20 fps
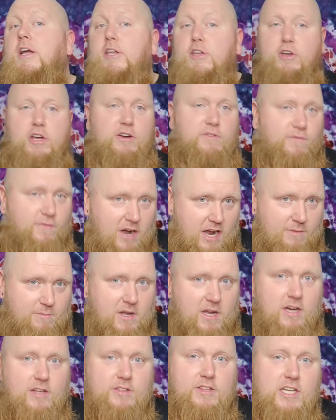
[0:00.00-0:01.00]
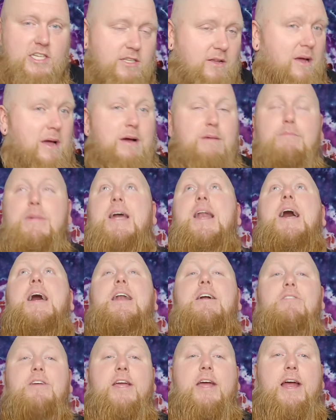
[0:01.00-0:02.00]
You could fight me on this, but I
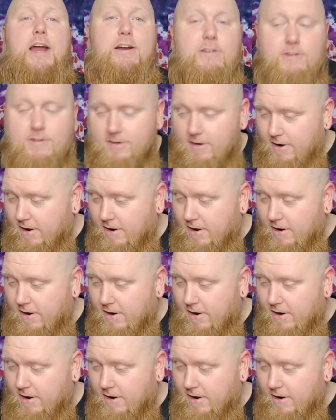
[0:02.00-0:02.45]
don't care.